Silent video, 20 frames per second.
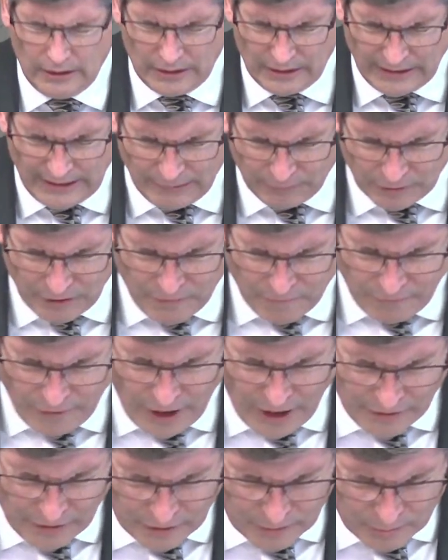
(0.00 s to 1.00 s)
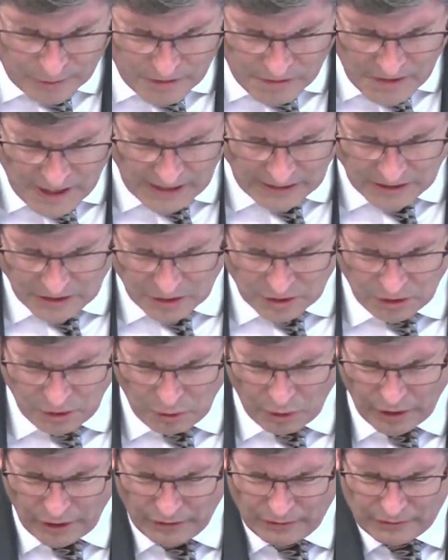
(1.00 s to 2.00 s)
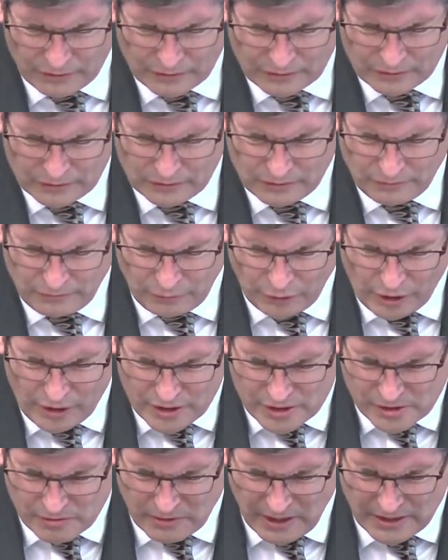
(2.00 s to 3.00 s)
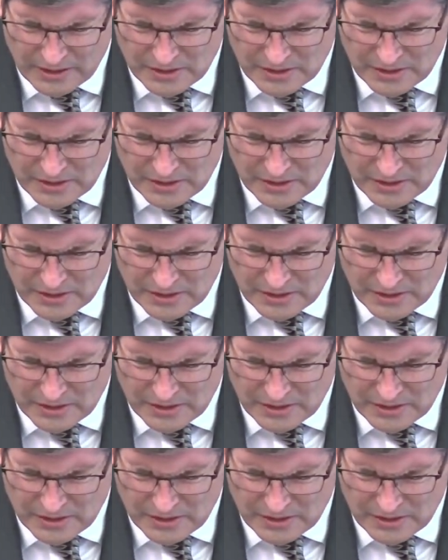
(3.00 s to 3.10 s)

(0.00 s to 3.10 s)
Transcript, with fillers: Heavenly Father, we thank you, Lord, for this great